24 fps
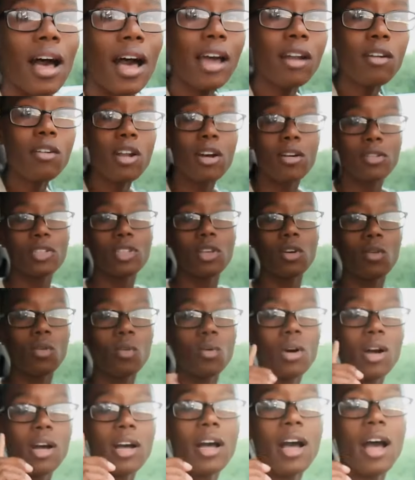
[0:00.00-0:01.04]
don't know.
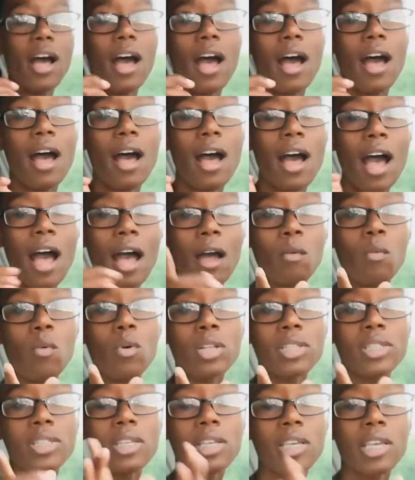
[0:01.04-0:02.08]
So I
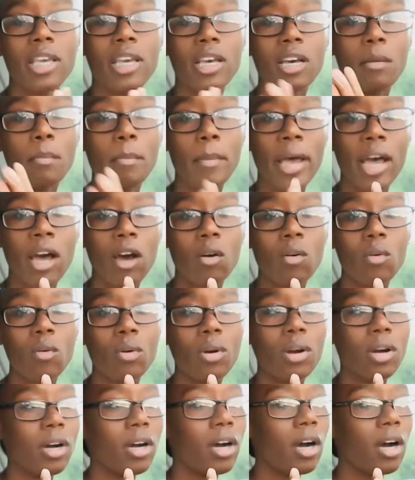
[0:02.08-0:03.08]
want to get a mount,